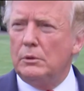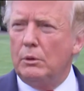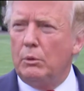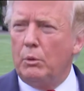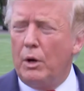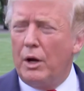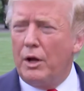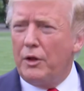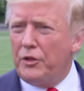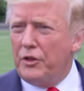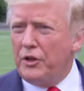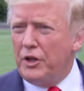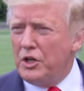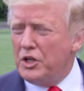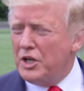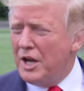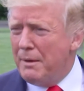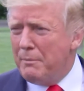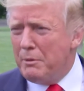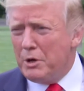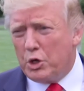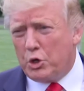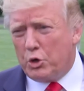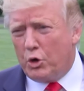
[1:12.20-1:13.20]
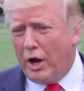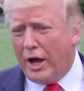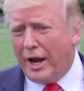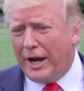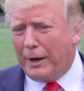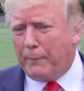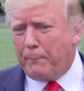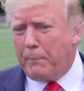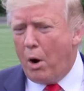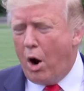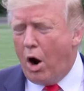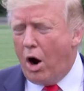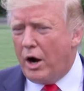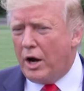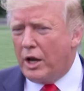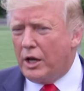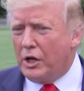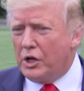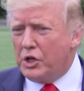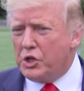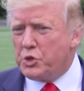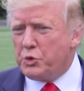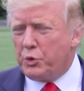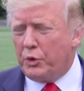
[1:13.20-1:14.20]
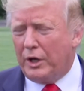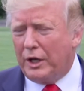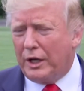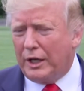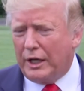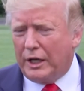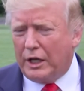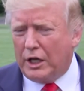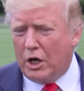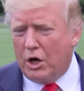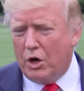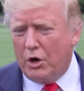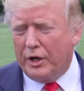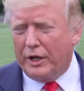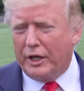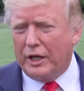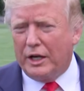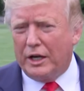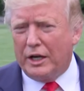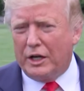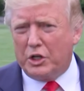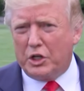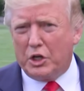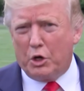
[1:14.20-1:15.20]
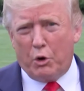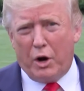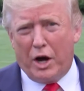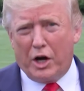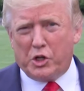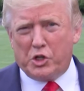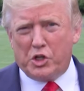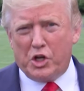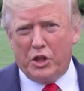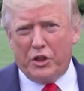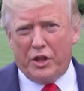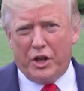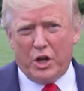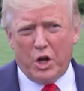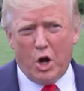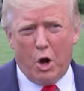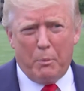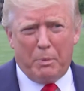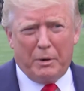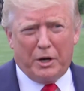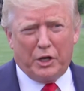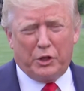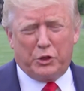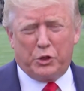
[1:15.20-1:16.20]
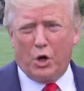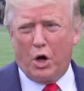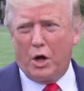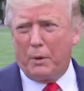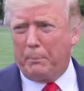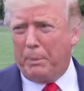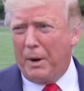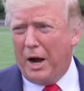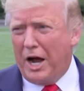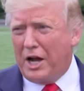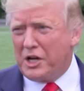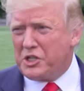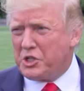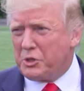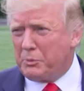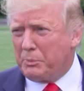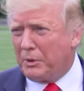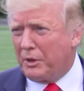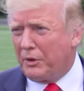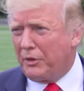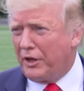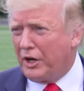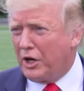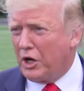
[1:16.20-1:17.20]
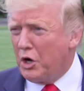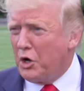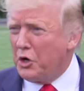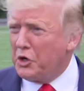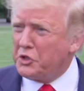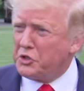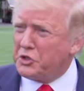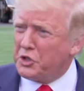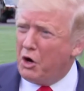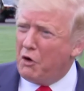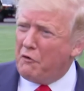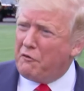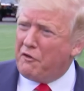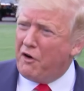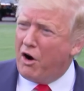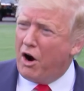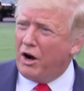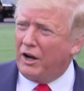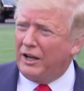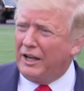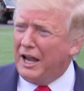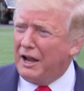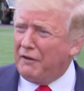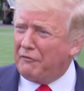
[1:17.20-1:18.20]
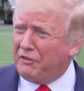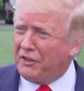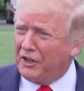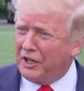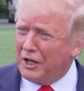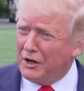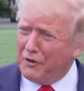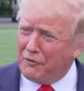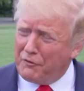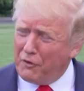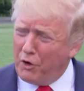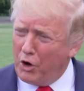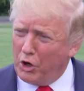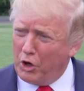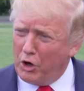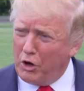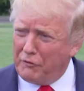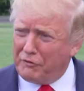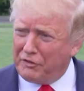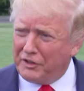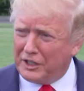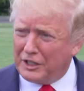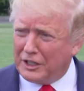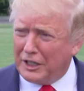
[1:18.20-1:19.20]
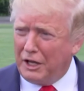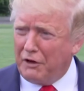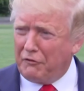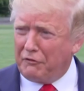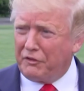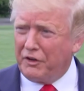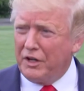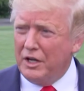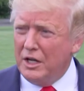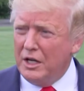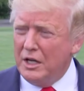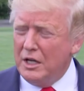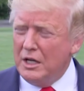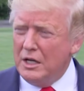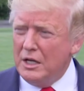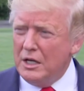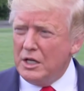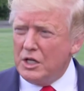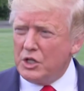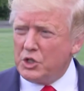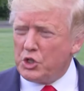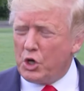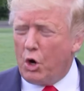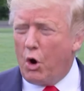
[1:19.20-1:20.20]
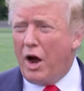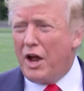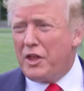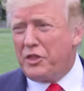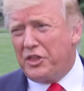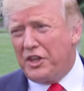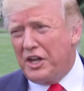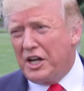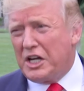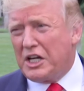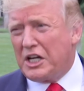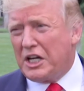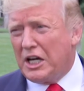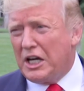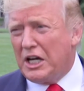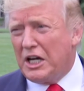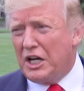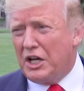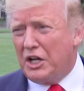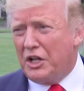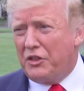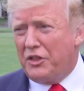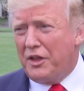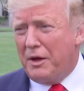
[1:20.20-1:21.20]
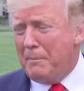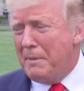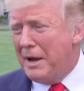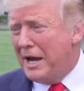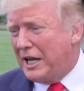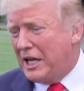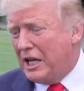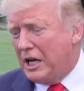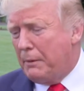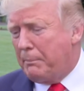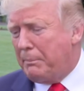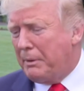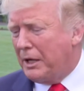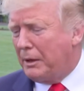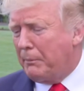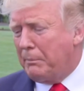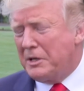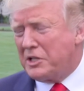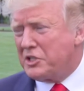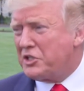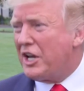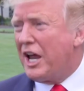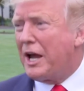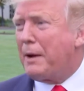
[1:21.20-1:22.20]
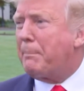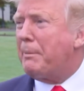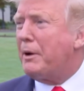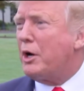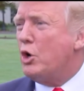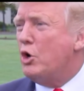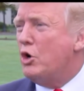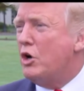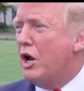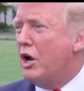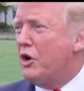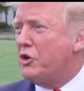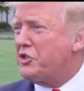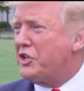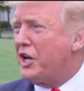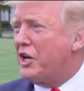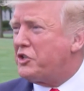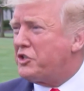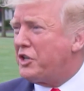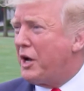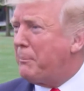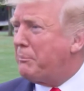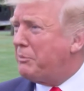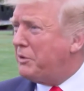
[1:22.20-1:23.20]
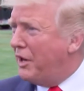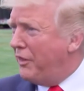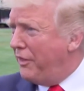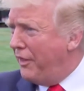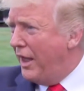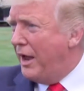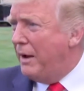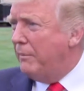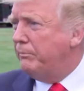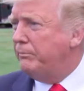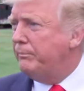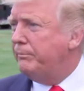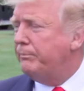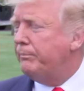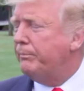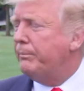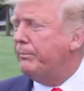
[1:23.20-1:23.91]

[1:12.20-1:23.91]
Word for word: Well, the Democratic Party is really going in a direction that nobody thought possible. They're going so far left, they're going to fall off a cliff. So I think they're making a big mistake, but who knows? That's up to them.